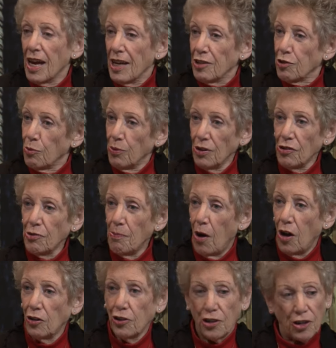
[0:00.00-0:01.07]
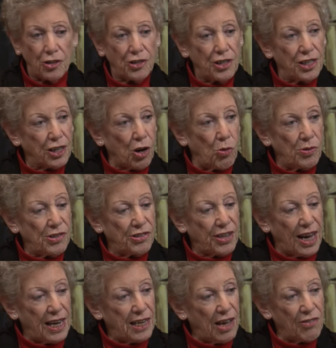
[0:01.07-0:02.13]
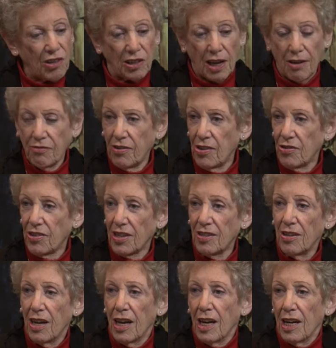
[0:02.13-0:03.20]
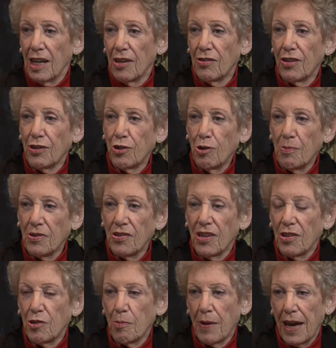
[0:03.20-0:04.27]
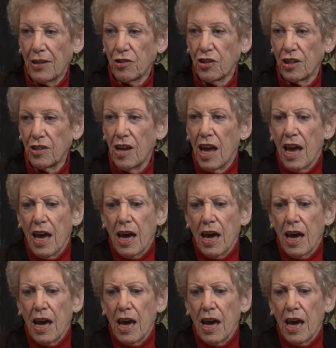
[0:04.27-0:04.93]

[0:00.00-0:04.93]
It's a real small church, and you go inside. On the left is the, is the tomb of St. Sebastian.